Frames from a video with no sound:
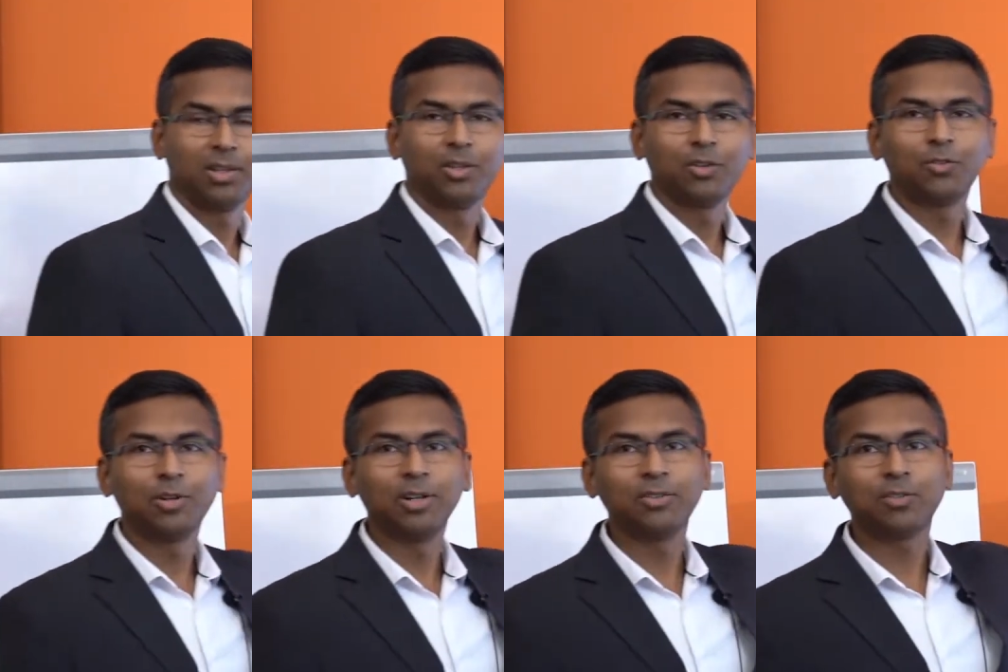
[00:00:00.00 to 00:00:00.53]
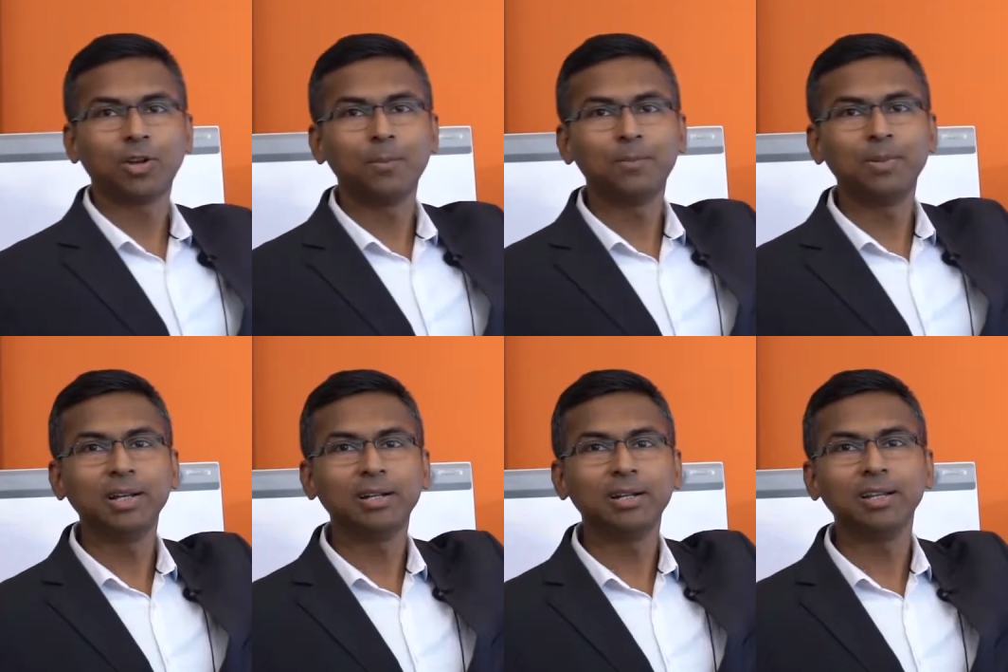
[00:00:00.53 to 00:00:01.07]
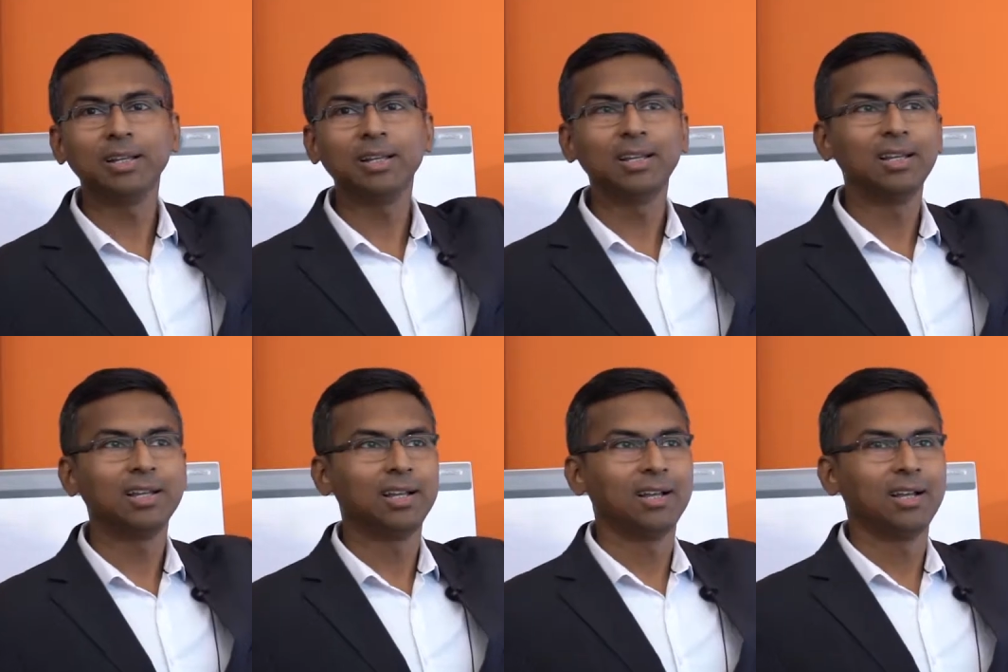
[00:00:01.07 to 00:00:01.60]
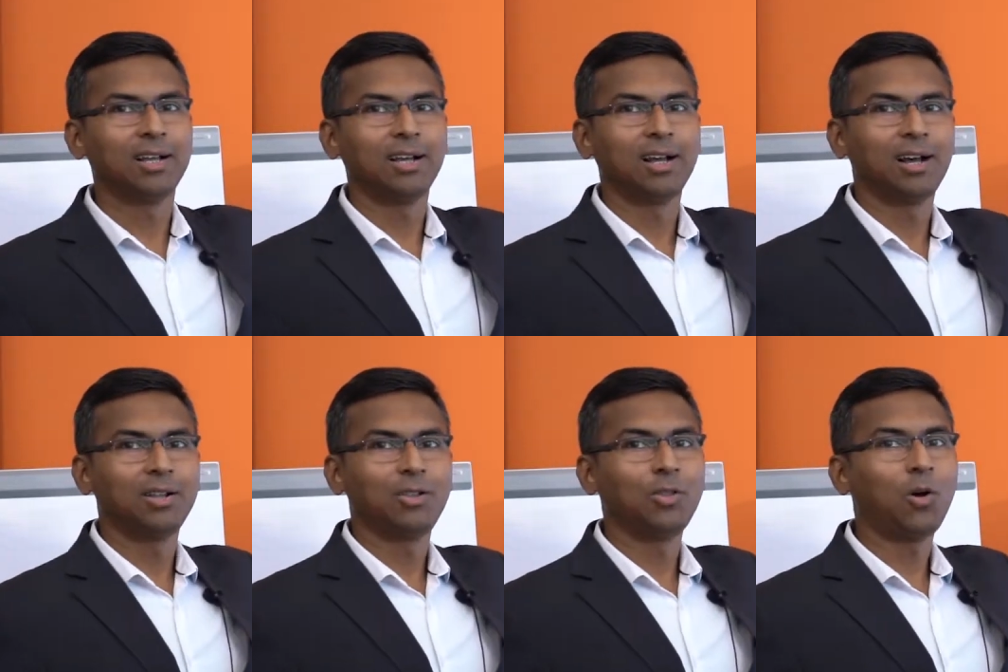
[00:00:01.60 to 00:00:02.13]
So it is completely
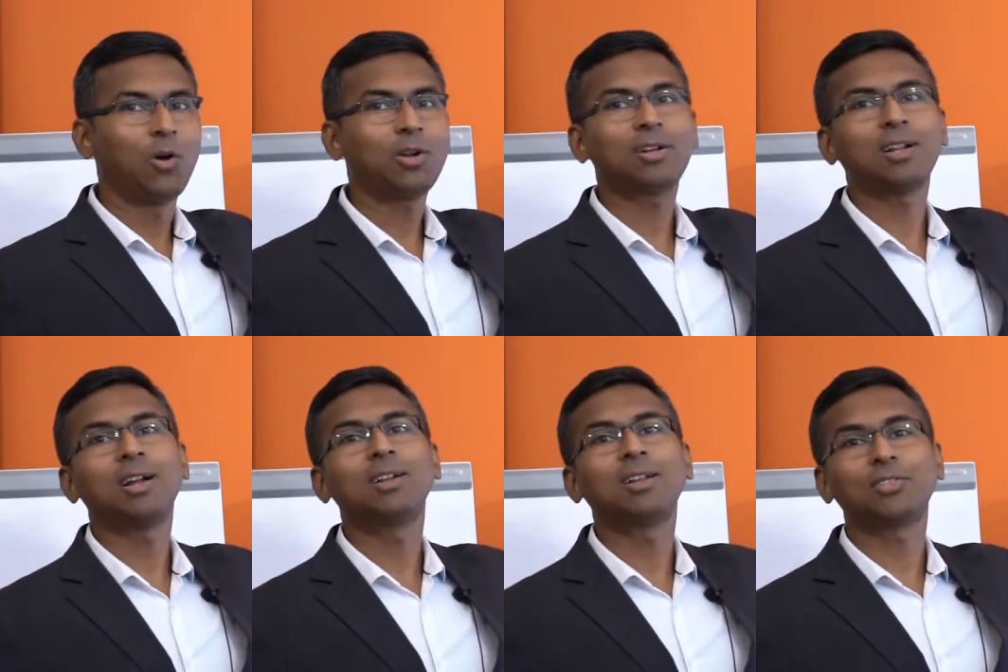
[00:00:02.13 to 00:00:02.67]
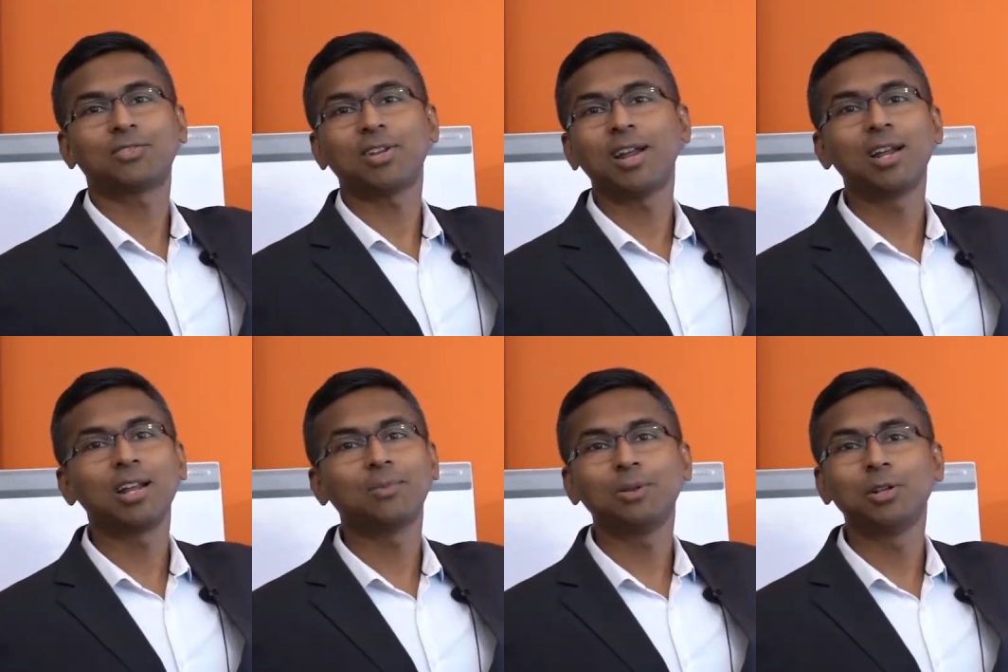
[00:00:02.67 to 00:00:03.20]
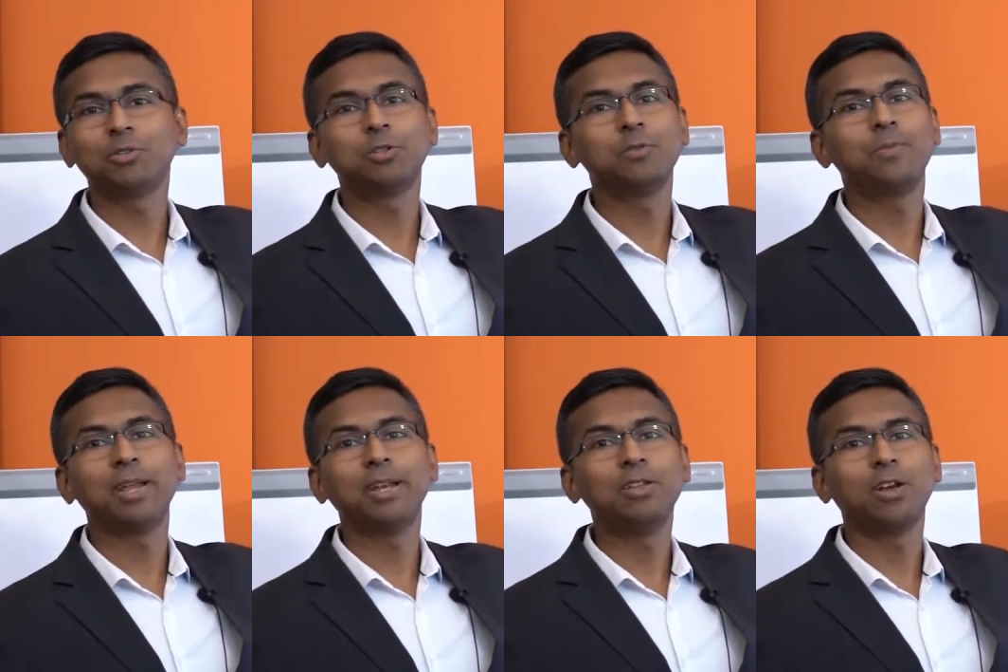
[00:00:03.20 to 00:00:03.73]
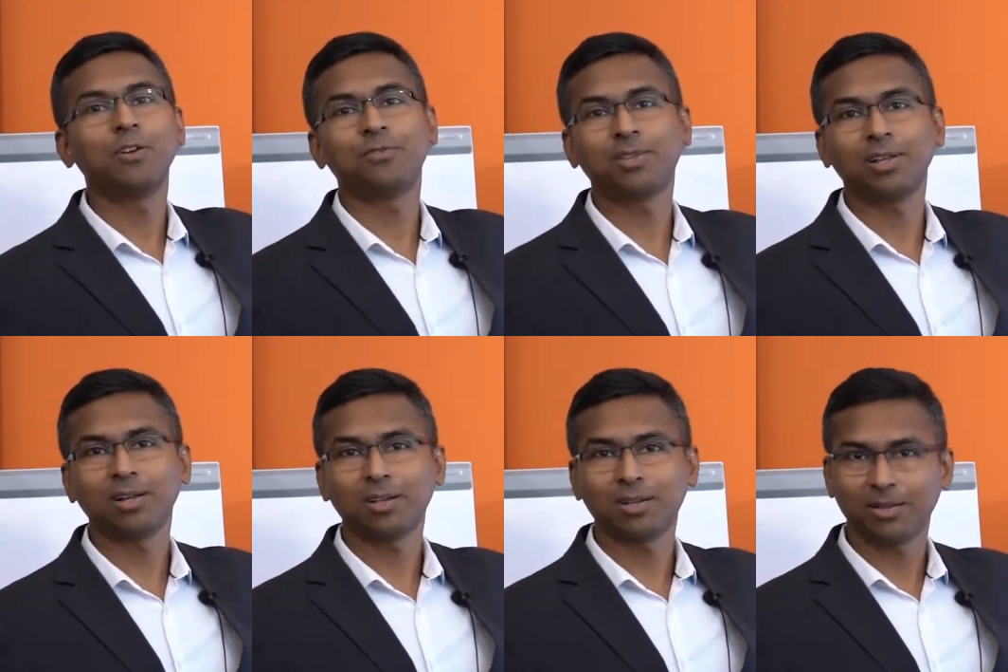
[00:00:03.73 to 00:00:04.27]
not understandable to many of
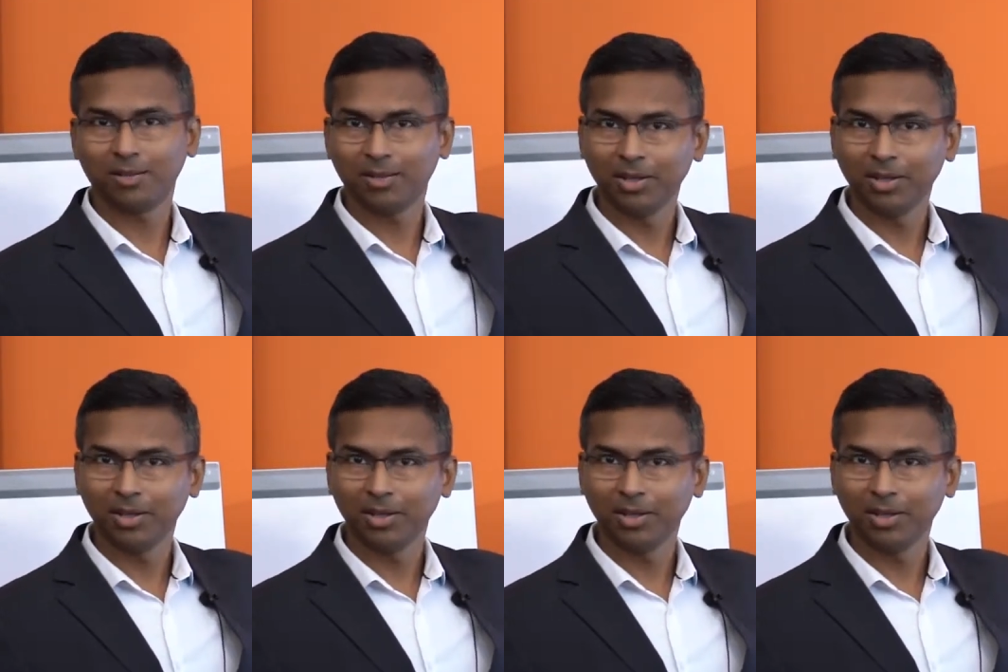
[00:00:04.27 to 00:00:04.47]
the